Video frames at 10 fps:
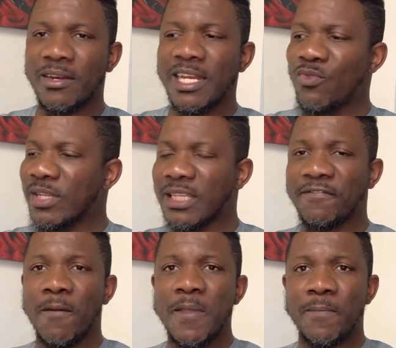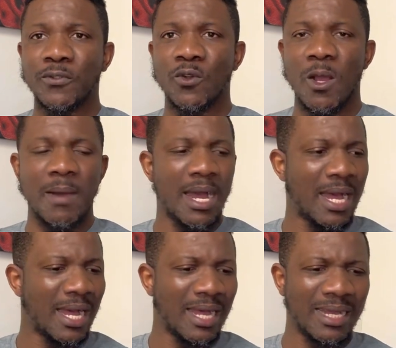really waiting for people to come
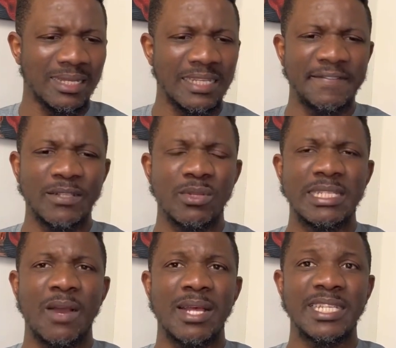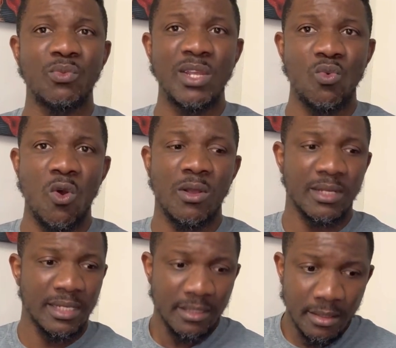and give them 20 hours a week work.
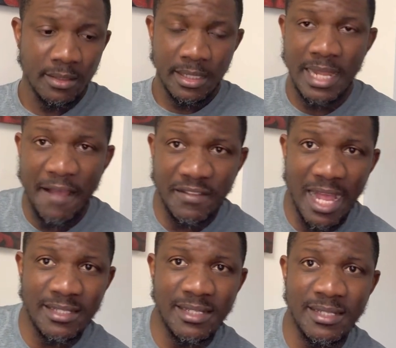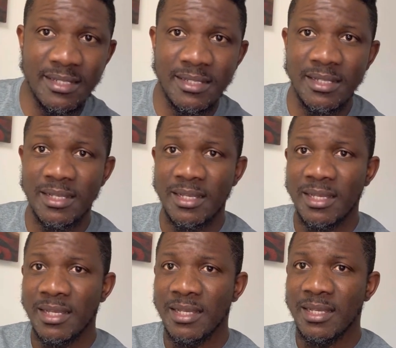They have taxis.
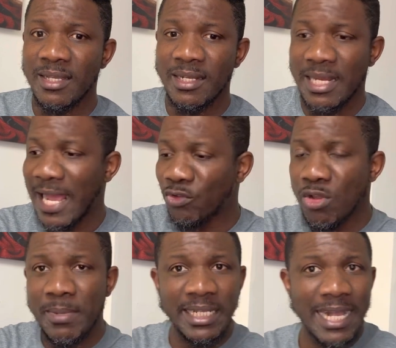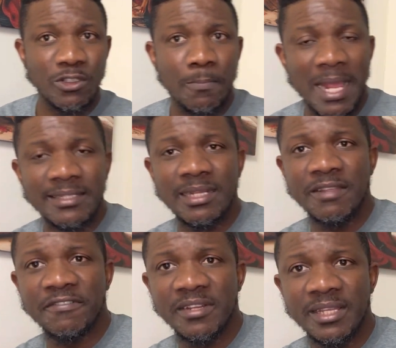They are doing medical supplies
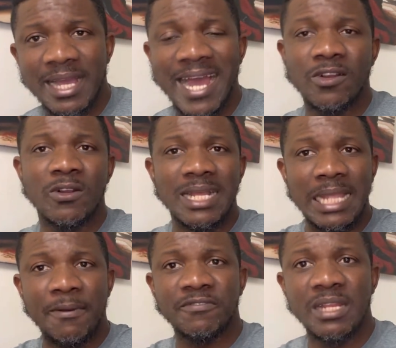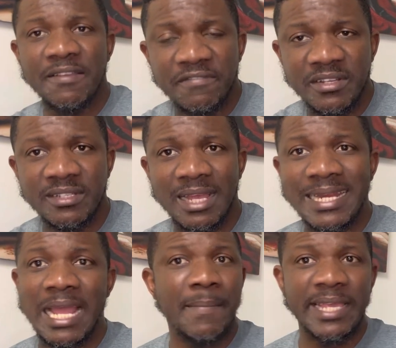delivery and other type of deliveries,
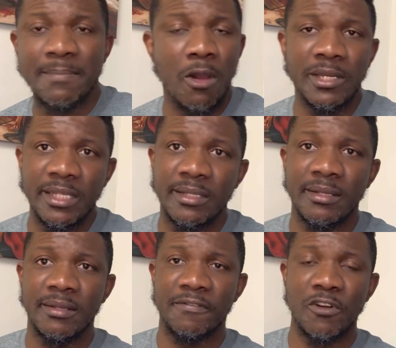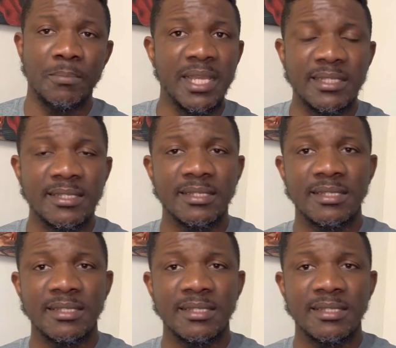and they are making money from it.